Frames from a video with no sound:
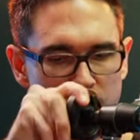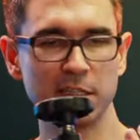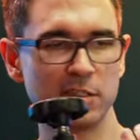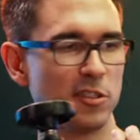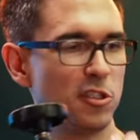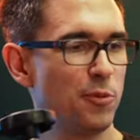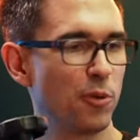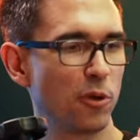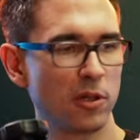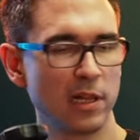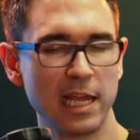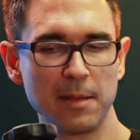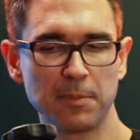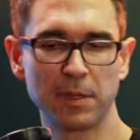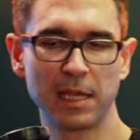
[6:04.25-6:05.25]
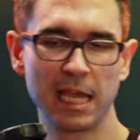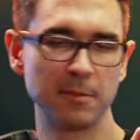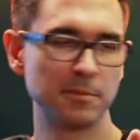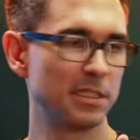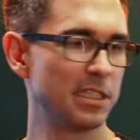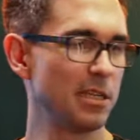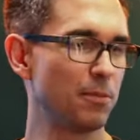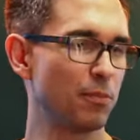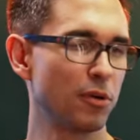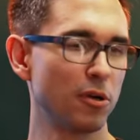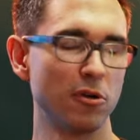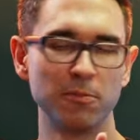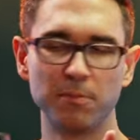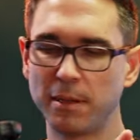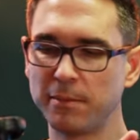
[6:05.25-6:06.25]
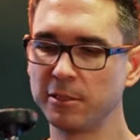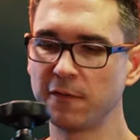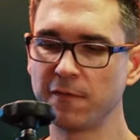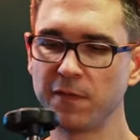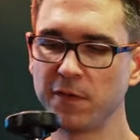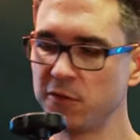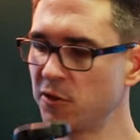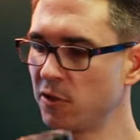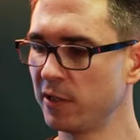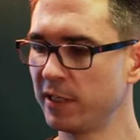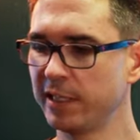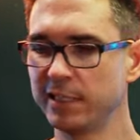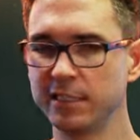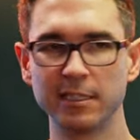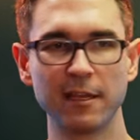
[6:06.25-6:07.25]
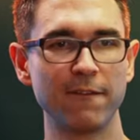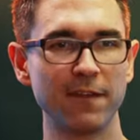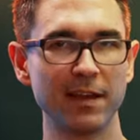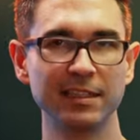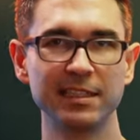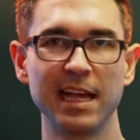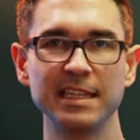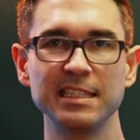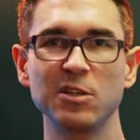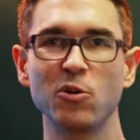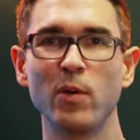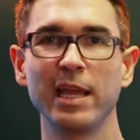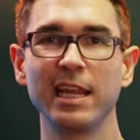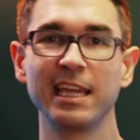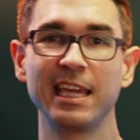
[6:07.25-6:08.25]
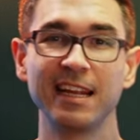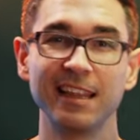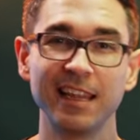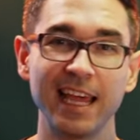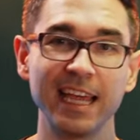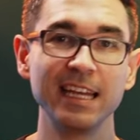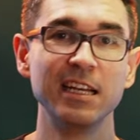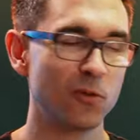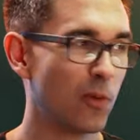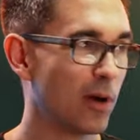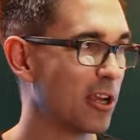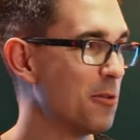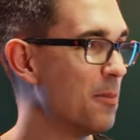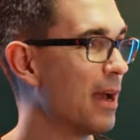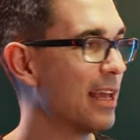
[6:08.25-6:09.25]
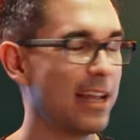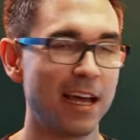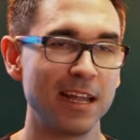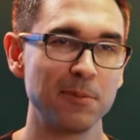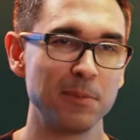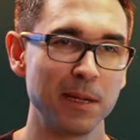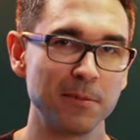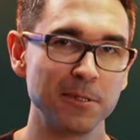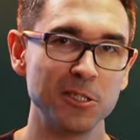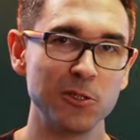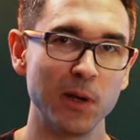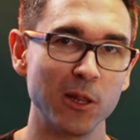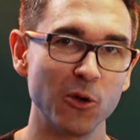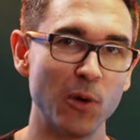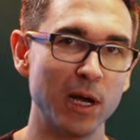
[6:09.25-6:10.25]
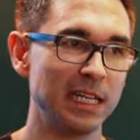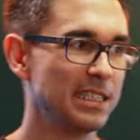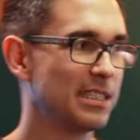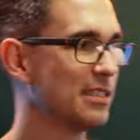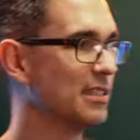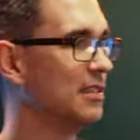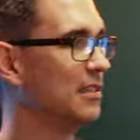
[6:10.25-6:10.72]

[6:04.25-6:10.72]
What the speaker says: Super Clamp MC Pro bubble diffuser is a fantastic way to get a light where you might not be able to otherwise.